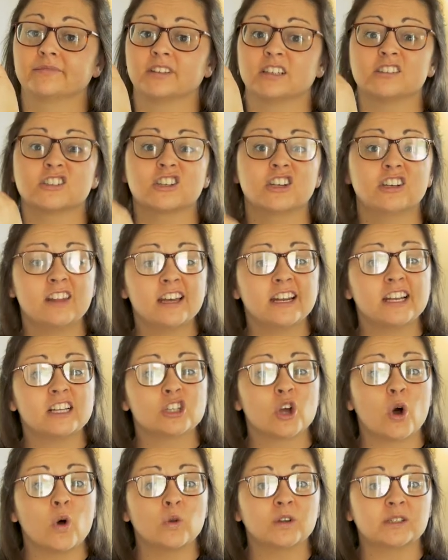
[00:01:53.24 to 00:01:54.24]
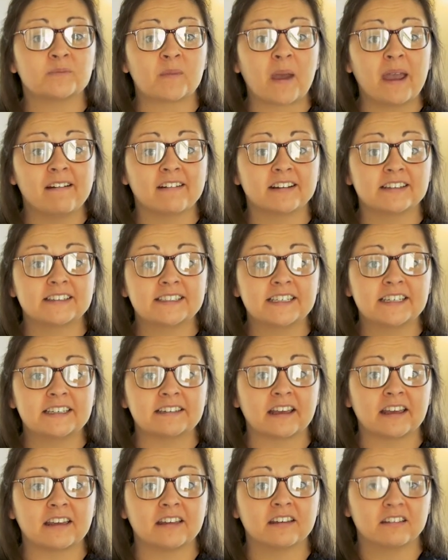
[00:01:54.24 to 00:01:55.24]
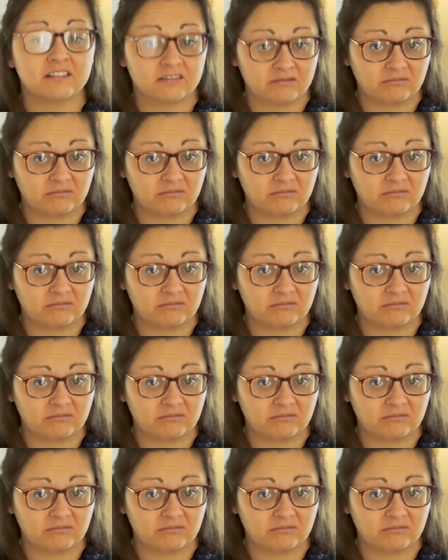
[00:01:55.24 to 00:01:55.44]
It's good that he told his parents, didn't he?